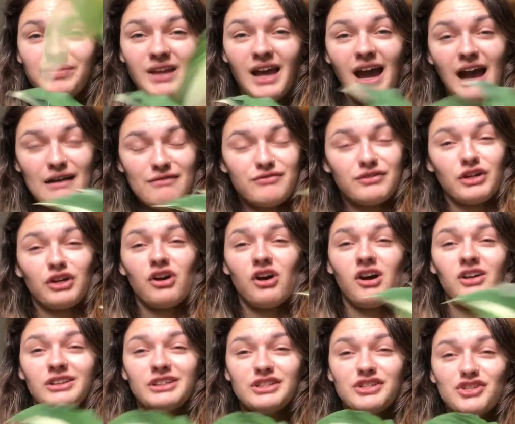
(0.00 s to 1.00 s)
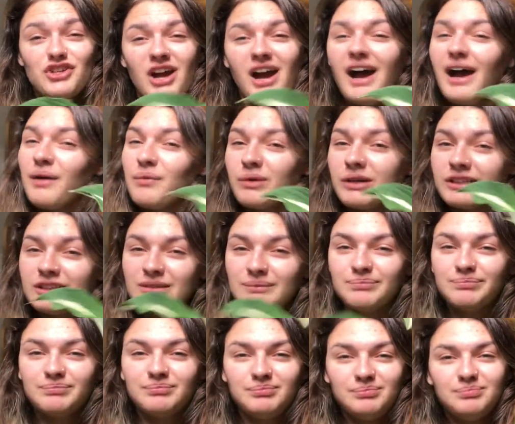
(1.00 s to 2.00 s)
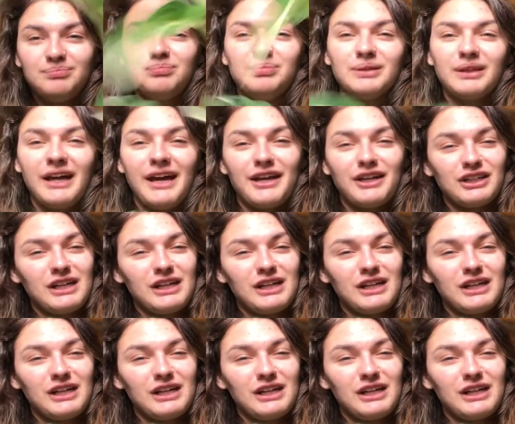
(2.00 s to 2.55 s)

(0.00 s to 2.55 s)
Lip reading: after college, I will plant